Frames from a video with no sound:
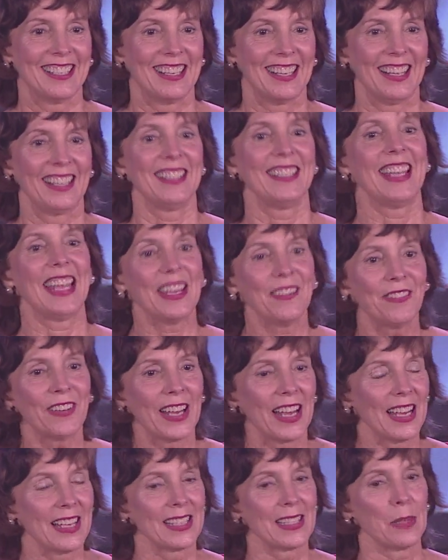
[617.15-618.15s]
And NAIFA
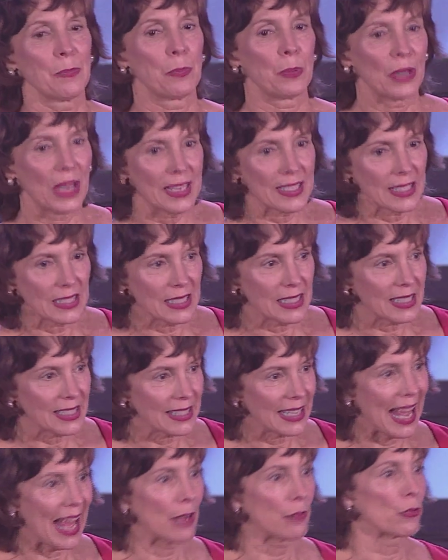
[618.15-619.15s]
has the
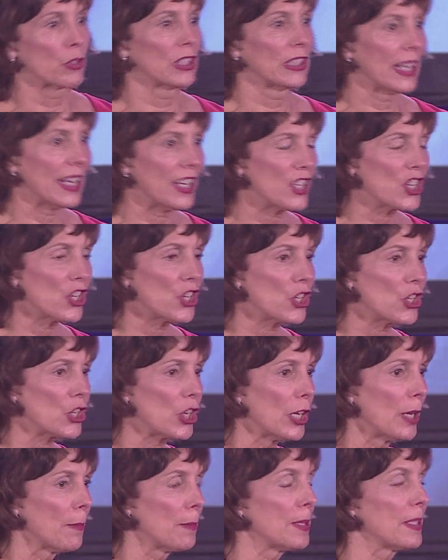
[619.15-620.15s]
presence and
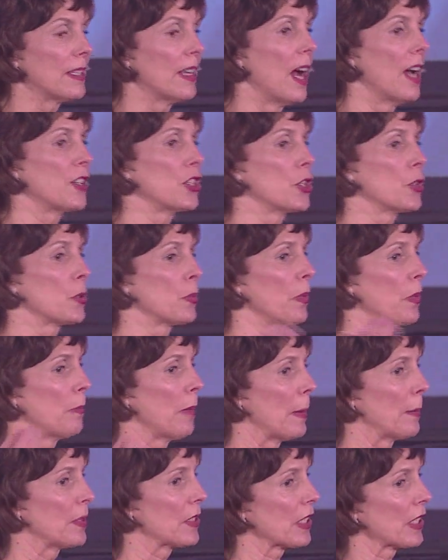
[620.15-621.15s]
relationships, not just with
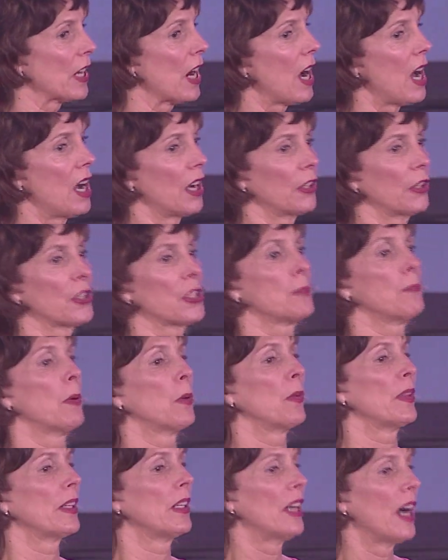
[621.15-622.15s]
members of Congress, but
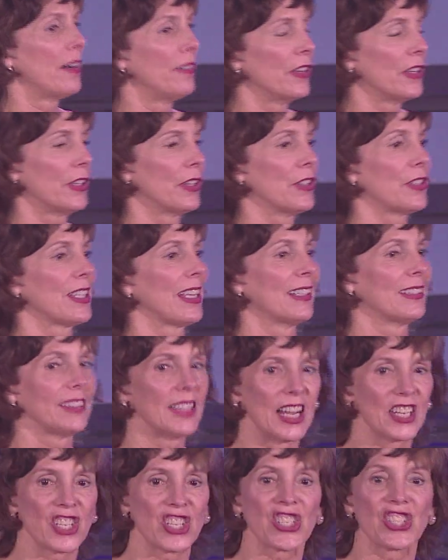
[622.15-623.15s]
with governors,
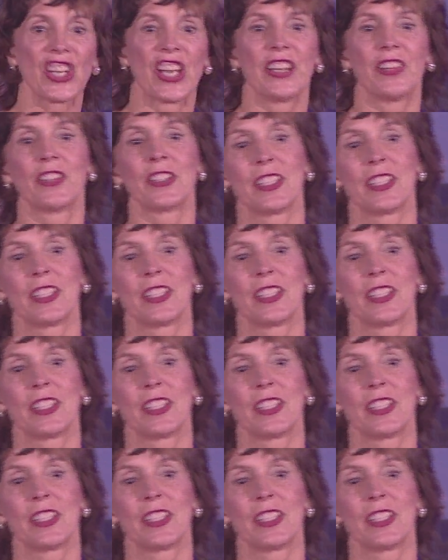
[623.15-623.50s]
legislators,